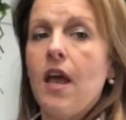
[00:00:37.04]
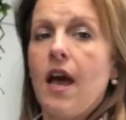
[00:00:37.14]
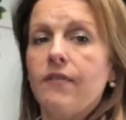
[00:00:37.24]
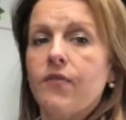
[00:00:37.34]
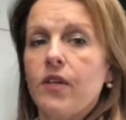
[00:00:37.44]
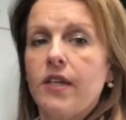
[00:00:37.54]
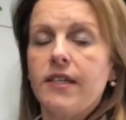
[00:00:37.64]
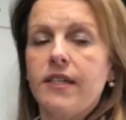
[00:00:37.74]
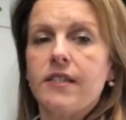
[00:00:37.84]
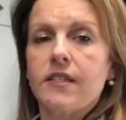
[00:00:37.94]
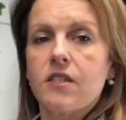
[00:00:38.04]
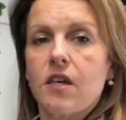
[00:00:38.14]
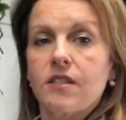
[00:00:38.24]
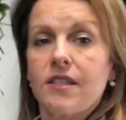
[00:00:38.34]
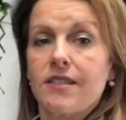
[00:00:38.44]
and for ladies it
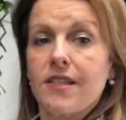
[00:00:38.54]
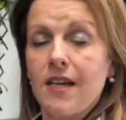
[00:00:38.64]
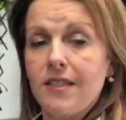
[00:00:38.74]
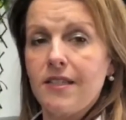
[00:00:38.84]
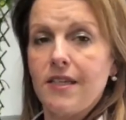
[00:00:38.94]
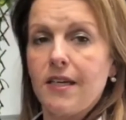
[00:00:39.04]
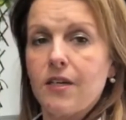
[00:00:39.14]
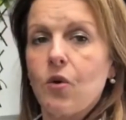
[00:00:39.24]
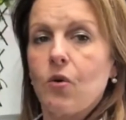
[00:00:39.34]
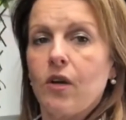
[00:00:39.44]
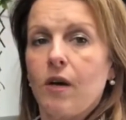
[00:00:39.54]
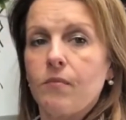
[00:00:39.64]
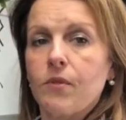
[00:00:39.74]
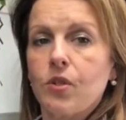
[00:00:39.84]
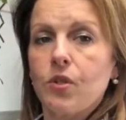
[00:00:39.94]
starts at size 8 going up
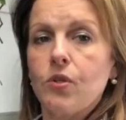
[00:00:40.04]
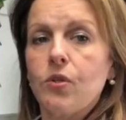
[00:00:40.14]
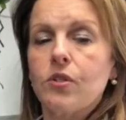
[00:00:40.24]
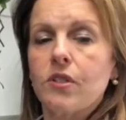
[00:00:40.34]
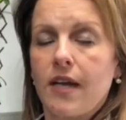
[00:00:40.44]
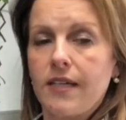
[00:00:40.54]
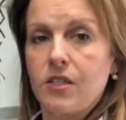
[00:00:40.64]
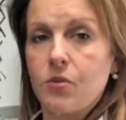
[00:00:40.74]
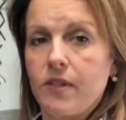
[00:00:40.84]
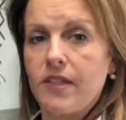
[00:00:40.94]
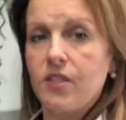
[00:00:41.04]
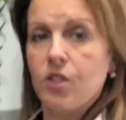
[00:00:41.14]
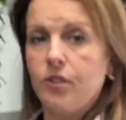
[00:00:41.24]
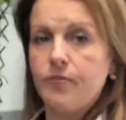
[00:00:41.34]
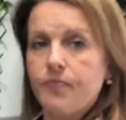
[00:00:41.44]
to size
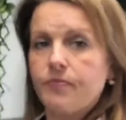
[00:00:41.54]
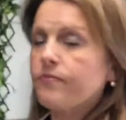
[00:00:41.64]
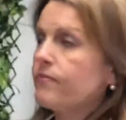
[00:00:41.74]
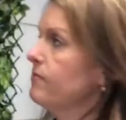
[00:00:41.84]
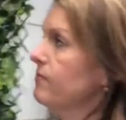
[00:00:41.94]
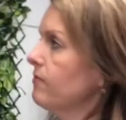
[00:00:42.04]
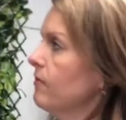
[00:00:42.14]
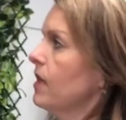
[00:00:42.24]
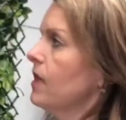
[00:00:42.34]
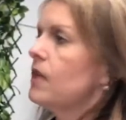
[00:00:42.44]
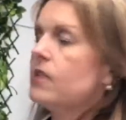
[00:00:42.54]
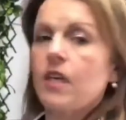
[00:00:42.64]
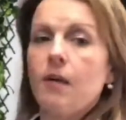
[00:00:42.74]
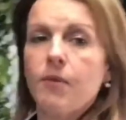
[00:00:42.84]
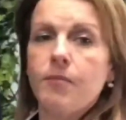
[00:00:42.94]
22. To
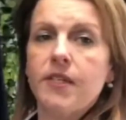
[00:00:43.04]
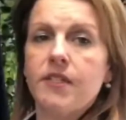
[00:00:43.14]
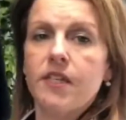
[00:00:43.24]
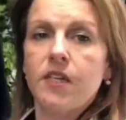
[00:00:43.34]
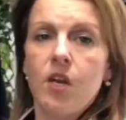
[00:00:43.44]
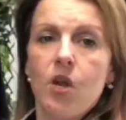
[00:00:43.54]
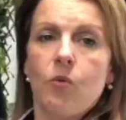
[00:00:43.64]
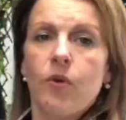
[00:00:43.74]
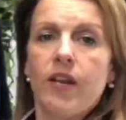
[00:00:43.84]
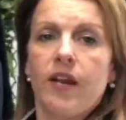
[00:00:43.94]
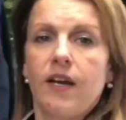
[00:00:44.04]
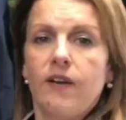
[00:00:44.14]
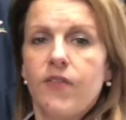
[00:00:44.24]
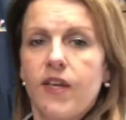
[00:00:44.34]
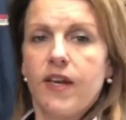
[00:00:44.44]
complement it, we
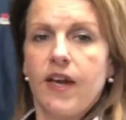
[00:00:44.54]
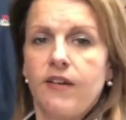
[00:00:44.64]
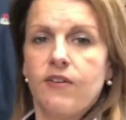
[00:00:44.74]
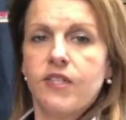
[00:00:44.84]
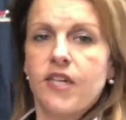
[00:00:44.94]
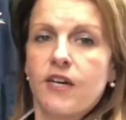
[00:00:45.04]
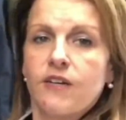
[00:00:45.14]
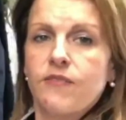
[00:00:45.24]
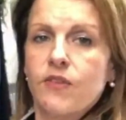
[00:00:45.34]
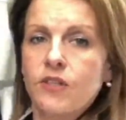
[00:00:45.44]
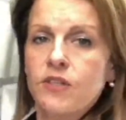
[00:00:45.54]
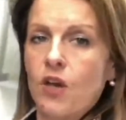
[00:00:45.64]
have the Irish Hereford